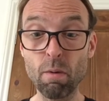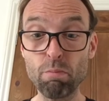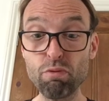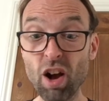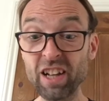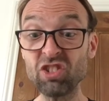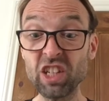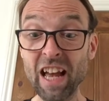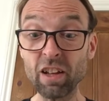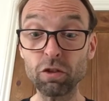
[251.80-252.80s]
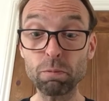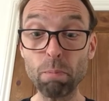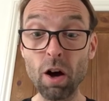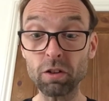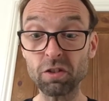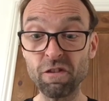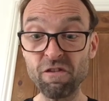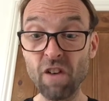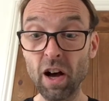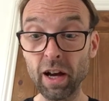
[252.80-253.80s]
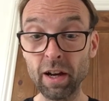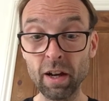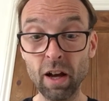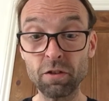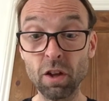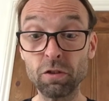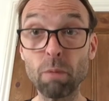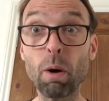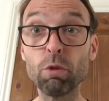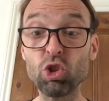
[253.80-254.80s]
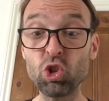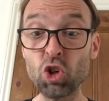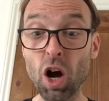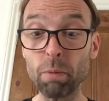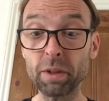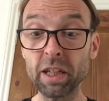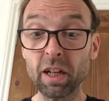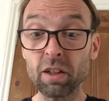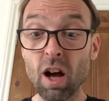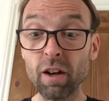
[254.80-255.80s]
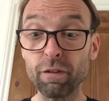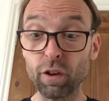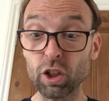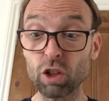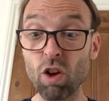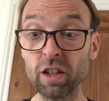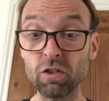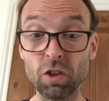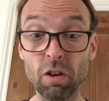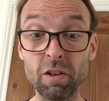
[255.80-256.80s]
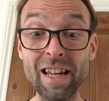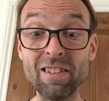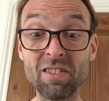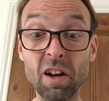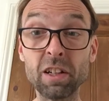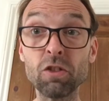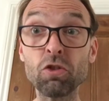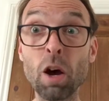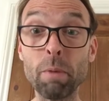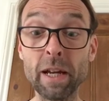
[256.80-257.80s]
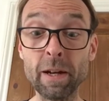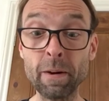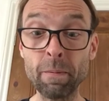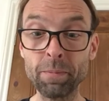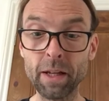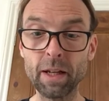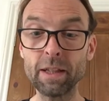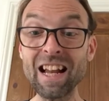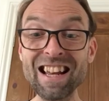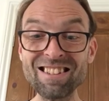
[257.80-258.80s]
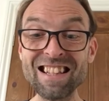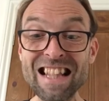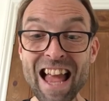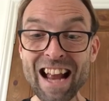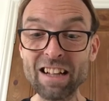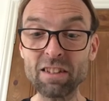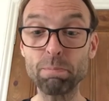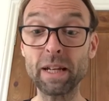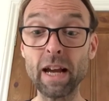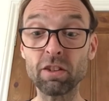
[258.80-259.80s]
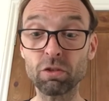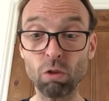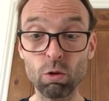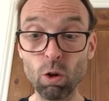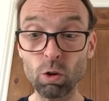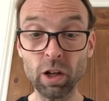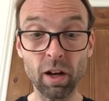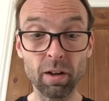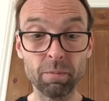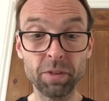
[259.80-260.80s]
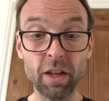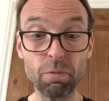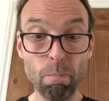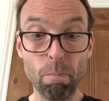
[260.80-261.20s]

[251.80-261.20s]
bright yellow sparks of fire, as though someone was sharpening a knife on a grindstone inside its tummy. Then its legs began to grow longer. Its